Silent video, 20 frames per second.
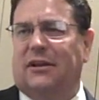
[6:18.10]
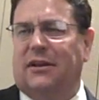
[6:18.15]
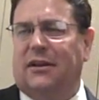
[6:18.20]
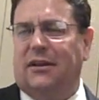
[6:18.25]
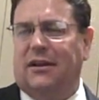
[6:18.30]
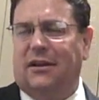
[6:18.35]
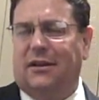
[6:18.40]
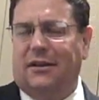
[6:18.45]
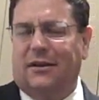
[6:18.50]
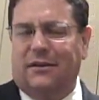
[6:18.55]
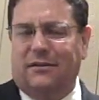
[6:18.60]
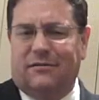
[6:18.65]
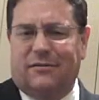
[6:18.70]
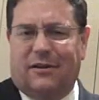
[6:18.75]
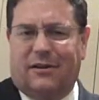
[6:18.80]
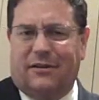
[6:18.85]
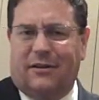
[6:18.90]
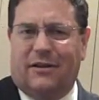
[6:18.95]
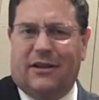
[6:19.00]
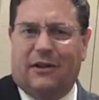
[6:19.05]
And
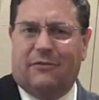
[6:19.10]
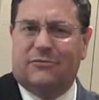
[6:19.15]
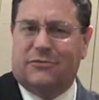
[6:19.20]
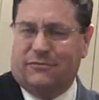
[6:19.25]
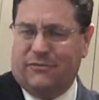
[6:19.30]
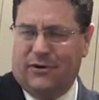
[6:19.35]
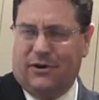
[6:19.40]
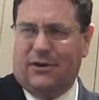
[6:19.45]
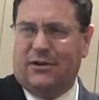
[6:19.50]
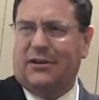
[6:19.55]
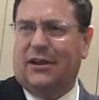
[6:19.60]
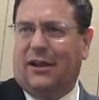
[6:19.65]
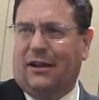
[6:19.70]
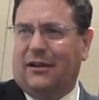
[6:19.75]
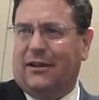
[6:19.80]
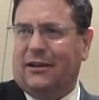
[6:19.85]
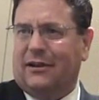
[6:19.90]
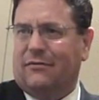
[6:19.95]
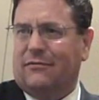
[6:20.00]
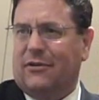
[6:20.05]
I thought that was a very
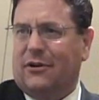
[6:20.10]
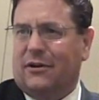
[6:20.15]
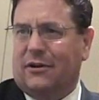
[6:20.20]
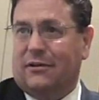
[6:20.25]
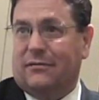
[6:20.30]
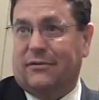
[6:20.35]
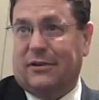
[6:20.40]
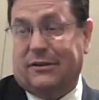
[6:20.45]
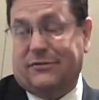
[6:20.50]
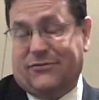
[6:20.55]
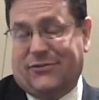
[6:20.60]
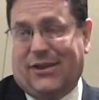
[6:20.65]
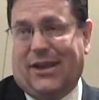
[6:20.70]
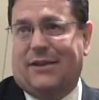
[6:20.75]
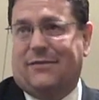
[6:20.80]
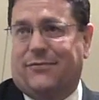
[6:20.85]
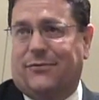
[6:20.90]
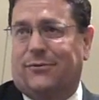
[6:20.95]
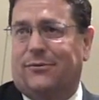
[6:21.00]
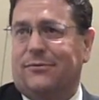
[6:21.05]
telling and very
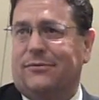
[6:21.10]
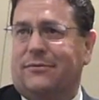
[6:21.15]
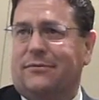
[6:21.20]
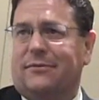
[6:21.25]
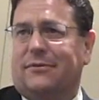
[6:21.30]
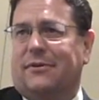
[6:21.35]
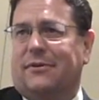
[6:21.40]
insightful